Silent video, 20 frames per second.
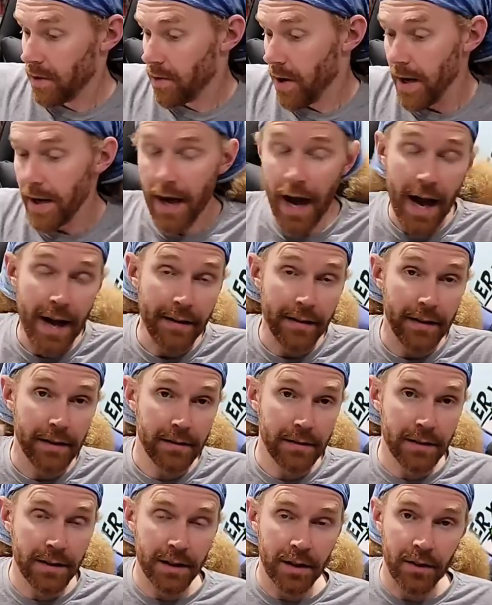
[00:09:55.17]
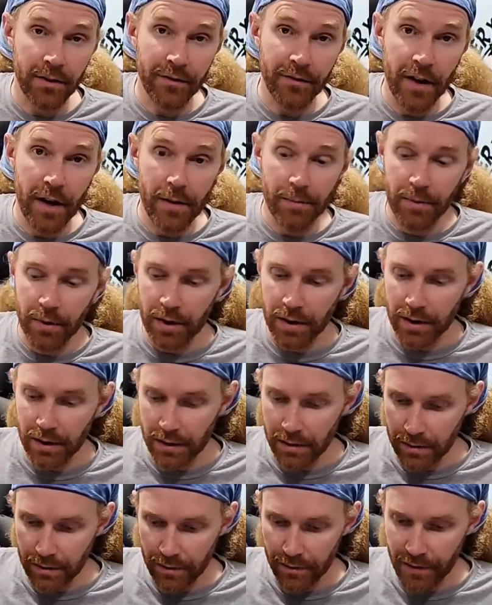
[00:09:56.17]
Great, fair
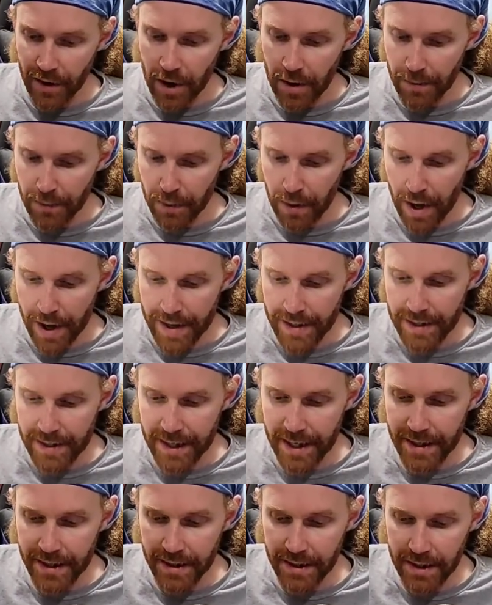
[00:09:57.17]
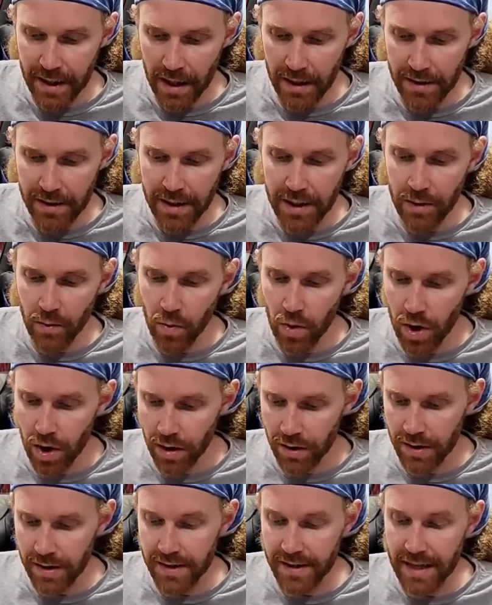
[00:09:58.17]
book. fair price. It does need
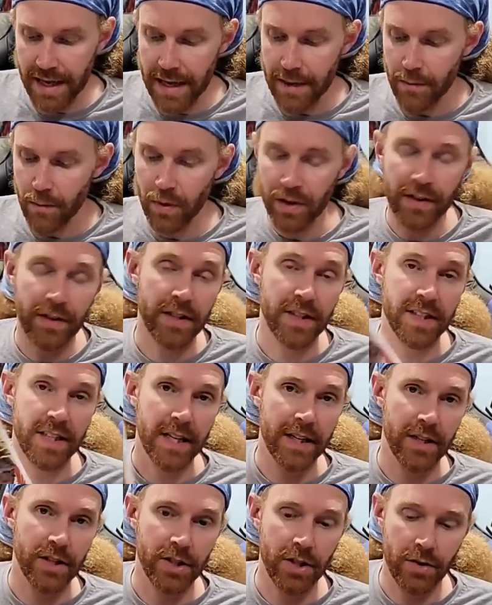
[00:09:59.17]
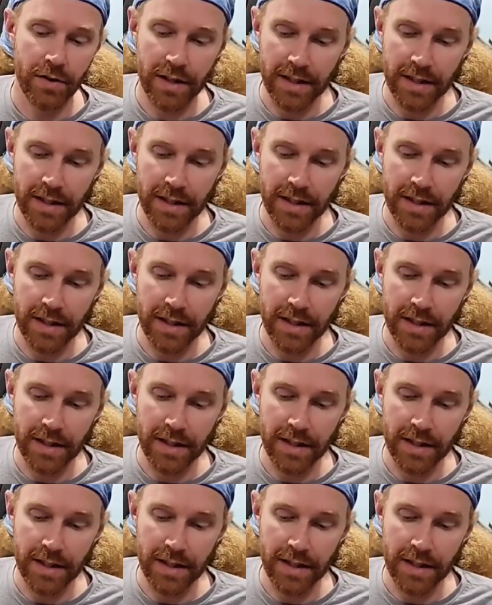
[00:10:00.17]
work. The same with the Sinister.